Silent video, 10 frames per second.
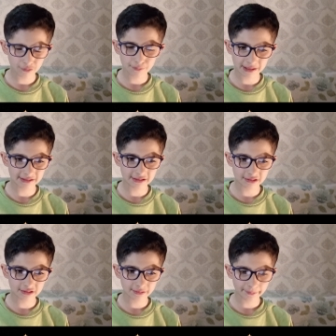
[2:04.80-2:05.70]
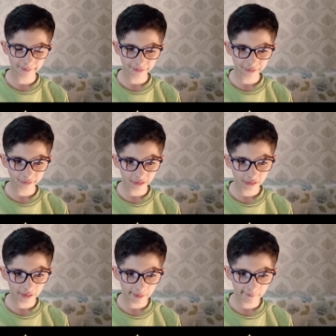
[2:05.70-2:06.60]
pieces.
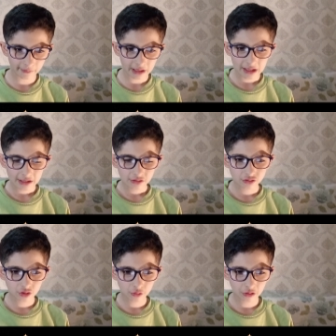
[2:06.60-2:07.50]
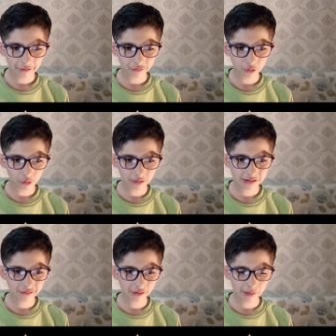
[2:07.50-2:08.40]
So you have to always
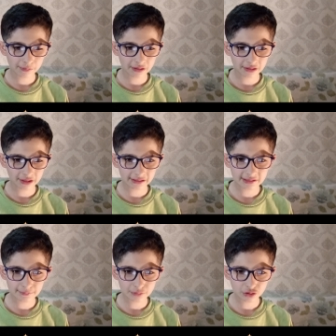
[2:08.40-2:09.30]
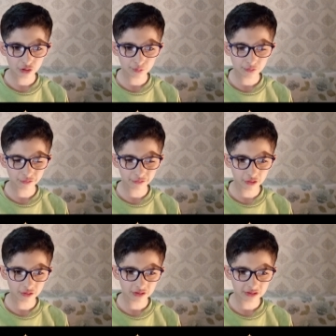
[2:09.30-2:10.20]
develop the knights and bishops
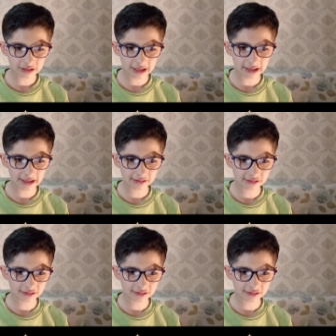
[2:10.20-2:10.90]
first, and